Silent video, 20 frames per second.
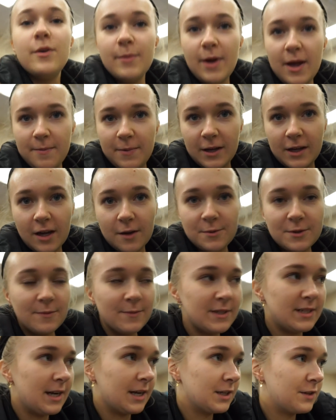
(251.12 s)
We might pick up
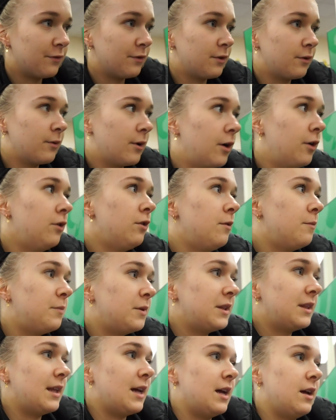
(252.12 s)
some snacks for the road,
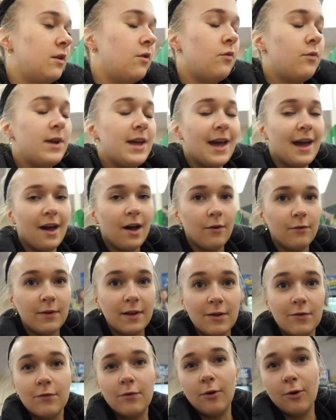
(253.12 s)
but then we have
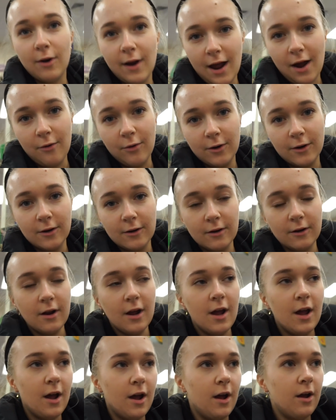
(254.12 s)
a 4-hour
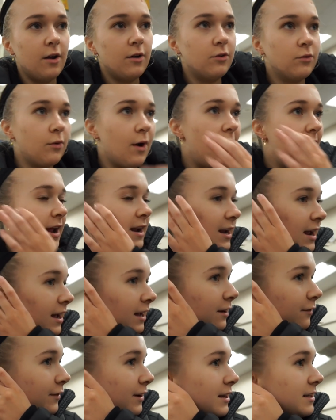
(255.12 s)
ride
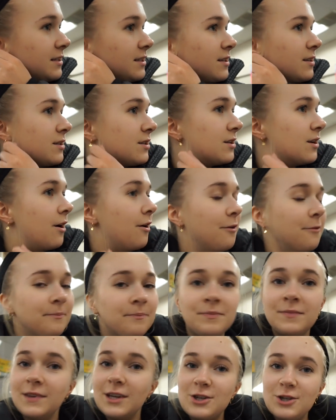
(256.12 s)
ahead of us. So
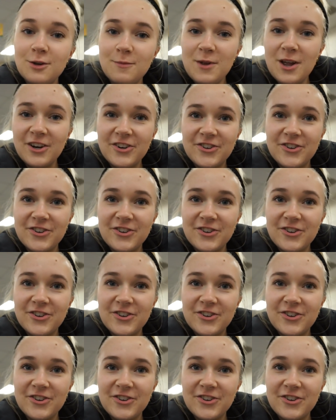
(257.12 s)
this should be